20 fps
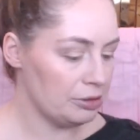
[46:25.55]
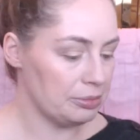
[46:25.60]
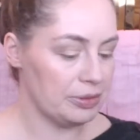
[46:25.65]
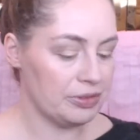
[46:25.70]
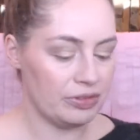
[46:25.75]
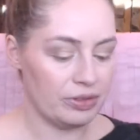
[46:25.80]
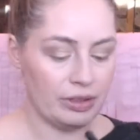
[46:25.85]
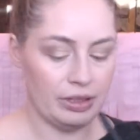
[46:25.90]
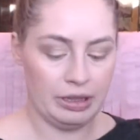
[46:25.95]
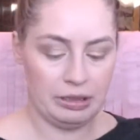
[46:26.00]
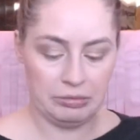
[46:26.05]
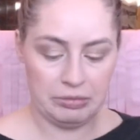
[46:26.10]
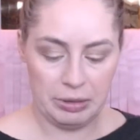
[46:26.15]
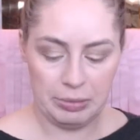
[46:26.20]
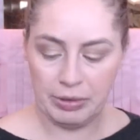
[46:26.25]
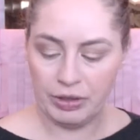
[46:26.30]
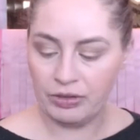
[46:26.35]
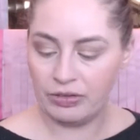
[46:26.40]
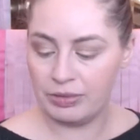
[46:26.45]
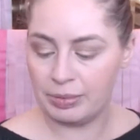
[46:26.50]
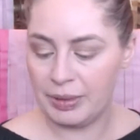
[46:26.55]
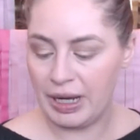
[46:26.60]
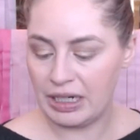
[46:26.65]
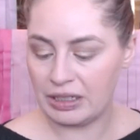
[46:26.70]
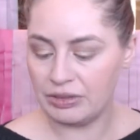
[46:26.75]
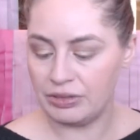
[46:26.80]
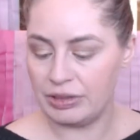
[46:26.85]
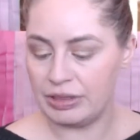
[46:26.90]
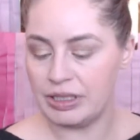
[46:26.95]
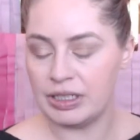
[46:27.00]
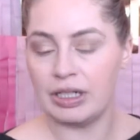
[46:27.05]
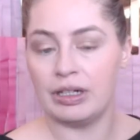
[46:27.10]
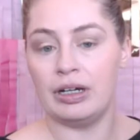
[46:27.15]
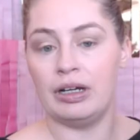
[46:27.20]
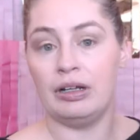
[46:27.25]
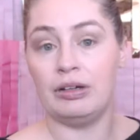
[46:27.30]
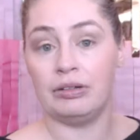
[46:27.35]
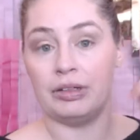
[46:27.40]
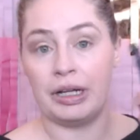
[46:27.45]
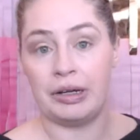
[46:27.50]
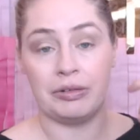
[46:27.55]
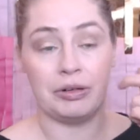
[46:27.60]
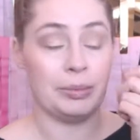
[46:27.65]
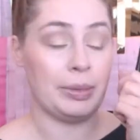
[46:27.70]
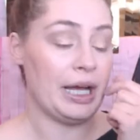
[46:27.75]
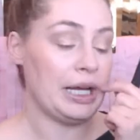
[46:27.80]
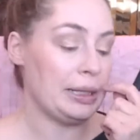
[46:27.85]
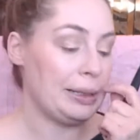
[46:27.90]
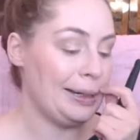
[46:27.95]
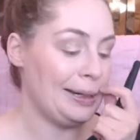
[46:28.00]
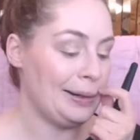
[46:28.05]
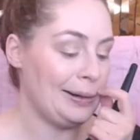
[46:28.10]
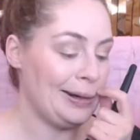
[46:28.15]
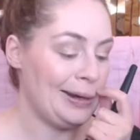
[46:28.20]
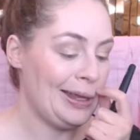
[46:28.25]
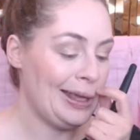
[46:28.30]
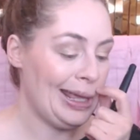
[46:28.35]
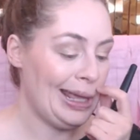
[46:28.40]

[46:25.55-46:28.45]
before and then we moved back to Ontario and now we're back here.